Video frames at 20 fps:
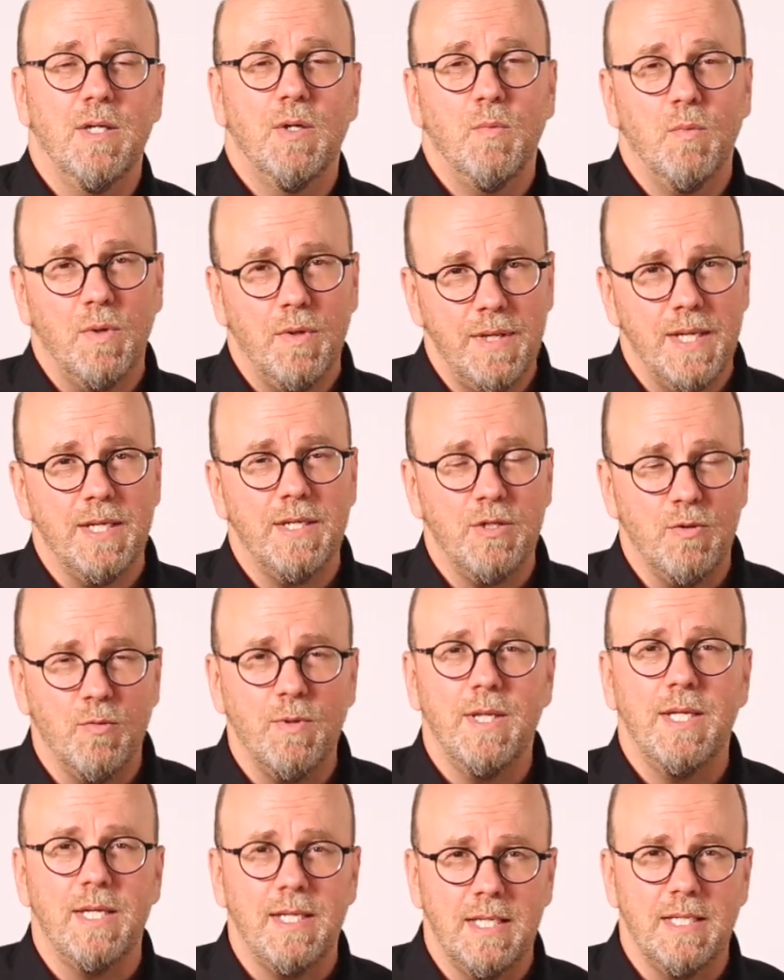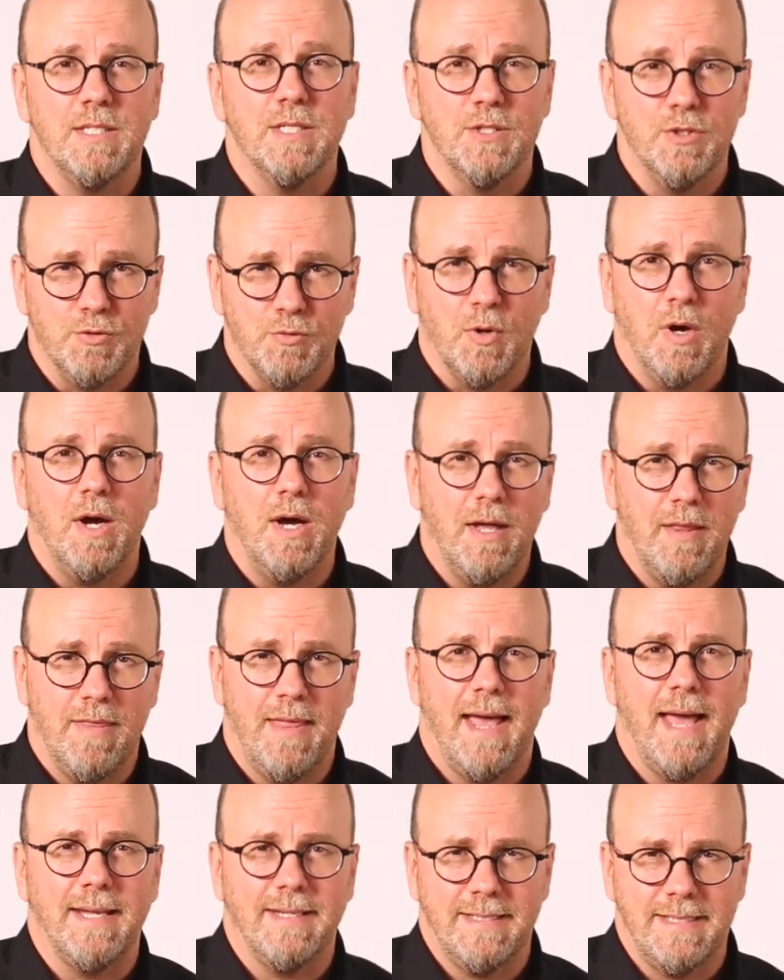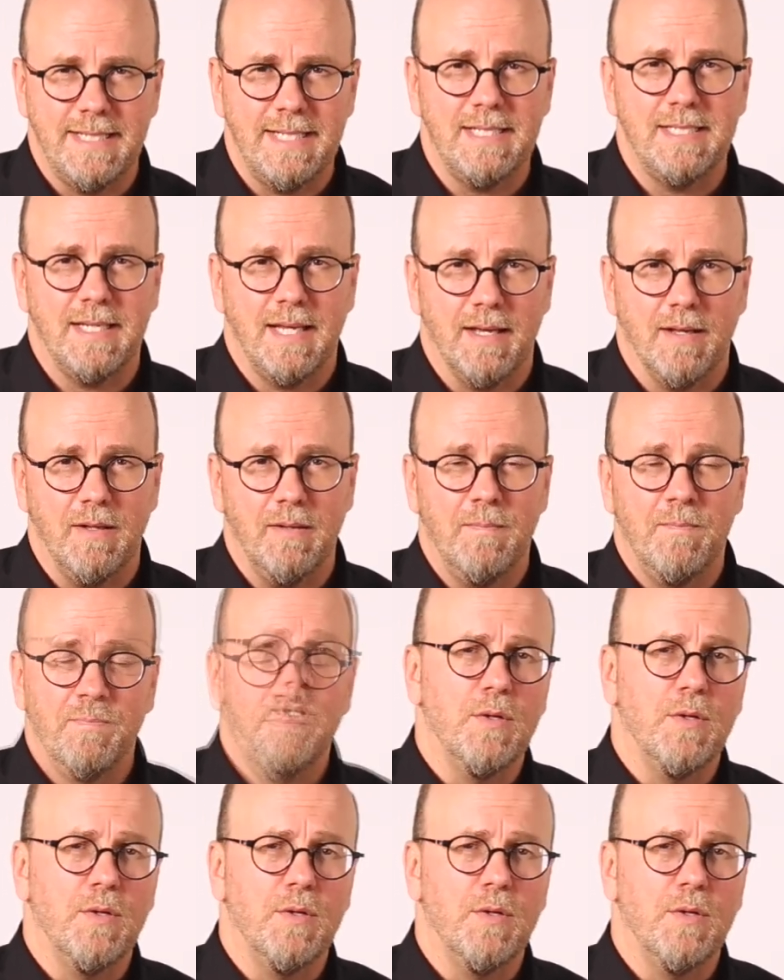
well, then you really need to draw that detail.